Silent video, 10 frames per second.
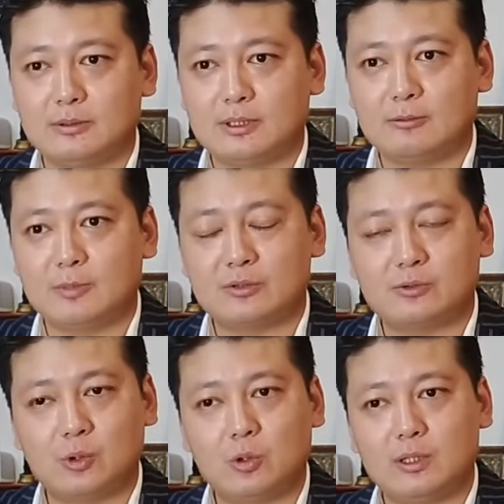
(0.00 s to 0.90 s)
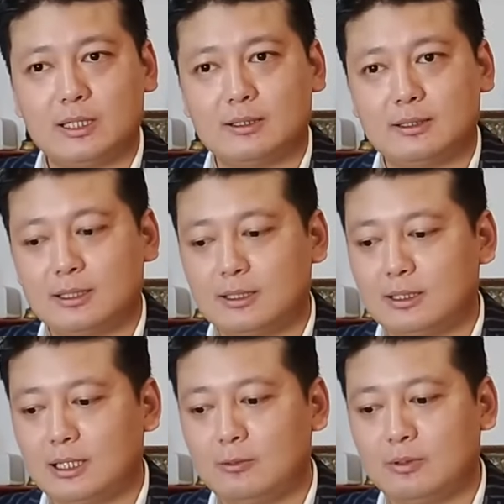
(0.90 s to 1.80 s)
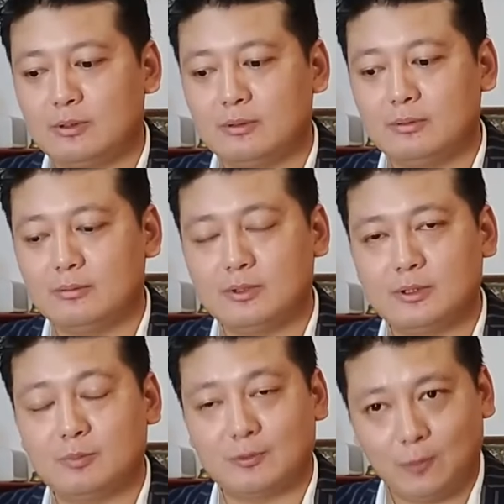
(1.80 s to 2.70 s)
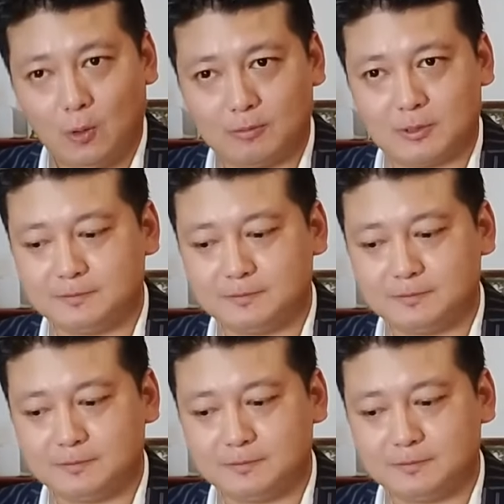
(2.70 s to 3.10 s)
government's role and how it, performed.